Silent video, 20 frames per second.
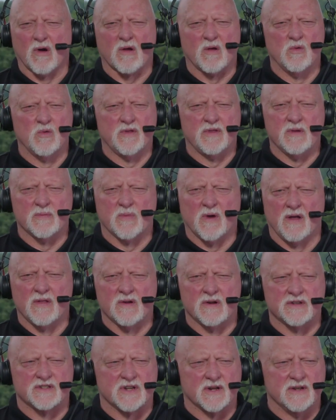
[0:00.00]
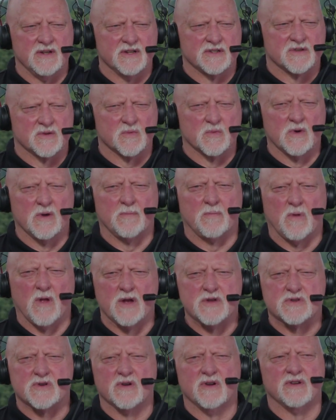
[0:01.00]
working with your brother. It's a it's a real
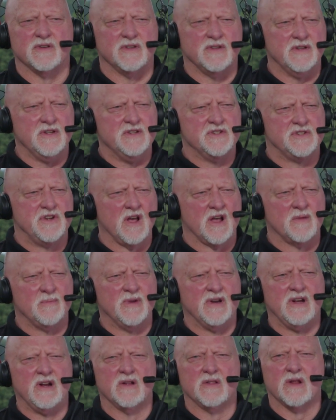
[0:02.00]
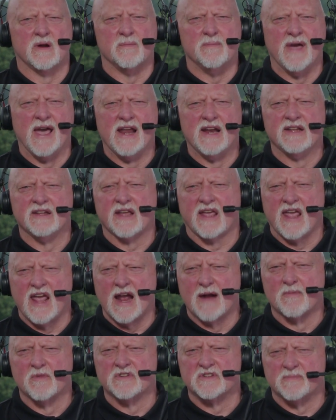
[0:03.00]
pleasure, and these gentlemen here that are manning the
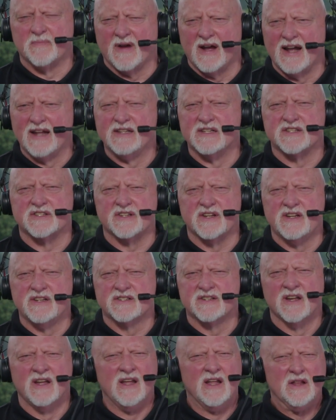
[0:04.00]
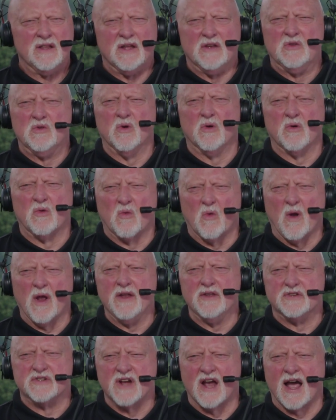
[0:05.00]
cameras and behind the scenes, they do a
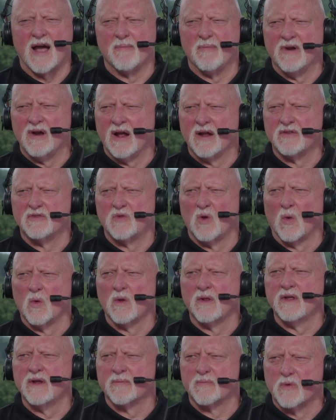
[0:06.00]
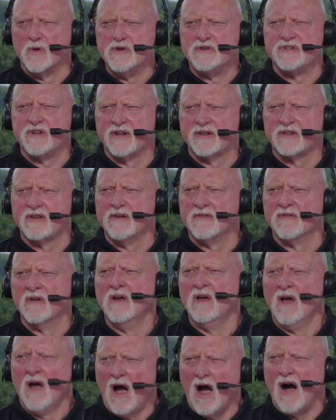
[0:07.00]
great job, and I'm totally appreciative
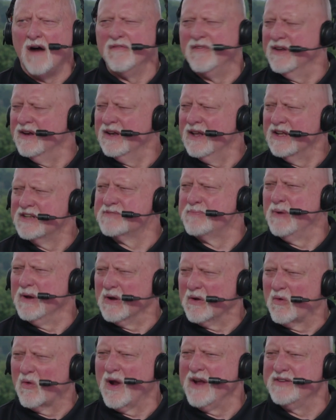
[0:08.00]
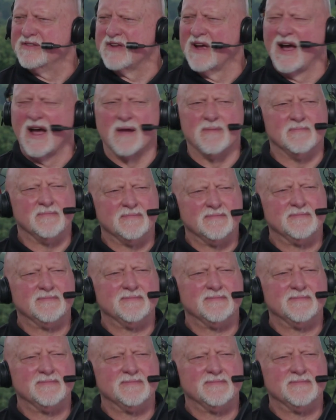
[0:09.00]
of it. It's been a great time.